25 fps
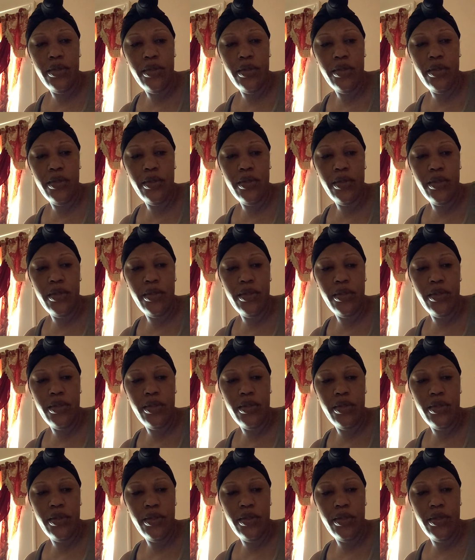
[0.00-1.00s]

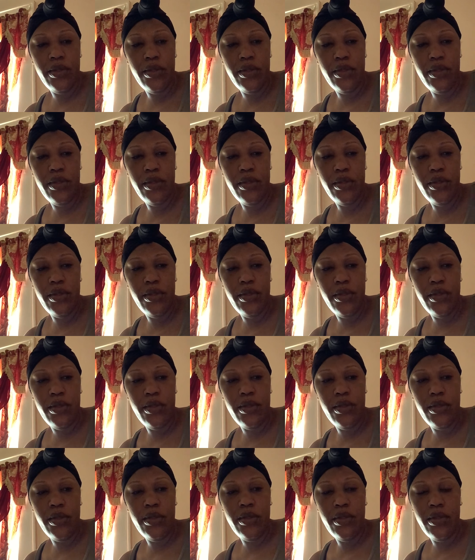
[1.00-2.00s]
Nobody speaks.